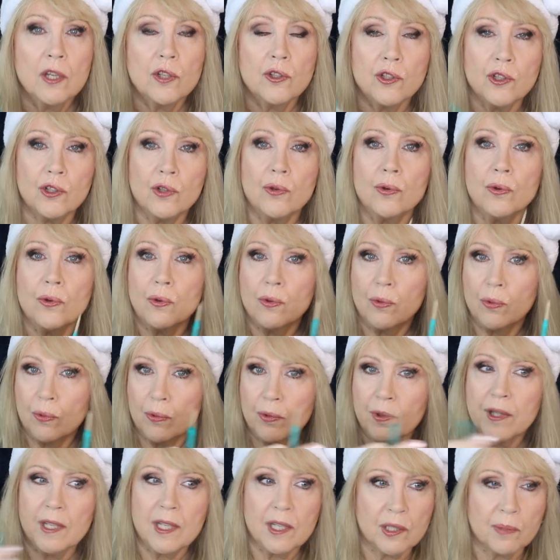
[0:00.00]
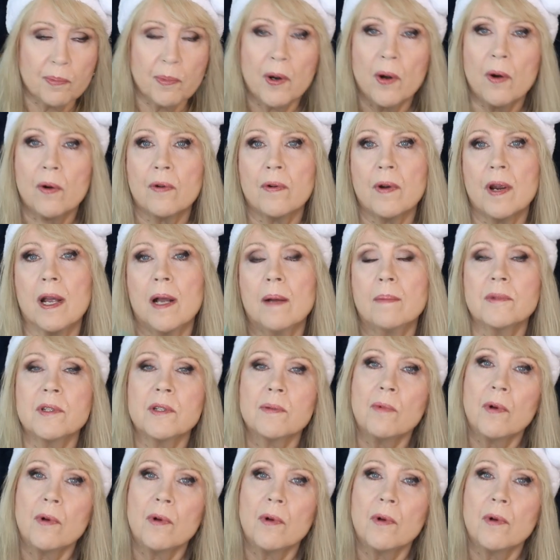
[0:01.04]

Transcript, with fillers: to these programs.